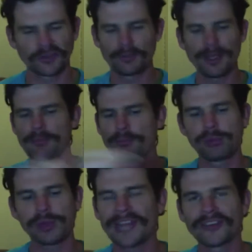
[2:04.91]
Just big
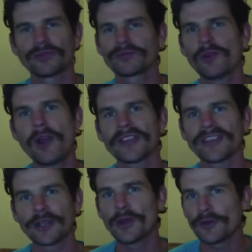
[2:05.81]
plates of rice.
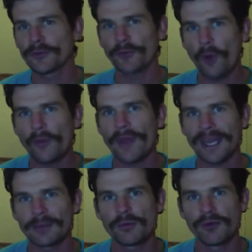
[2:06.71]
They couldn't afford the
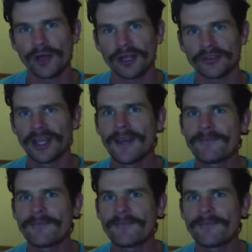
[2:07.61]
animal products.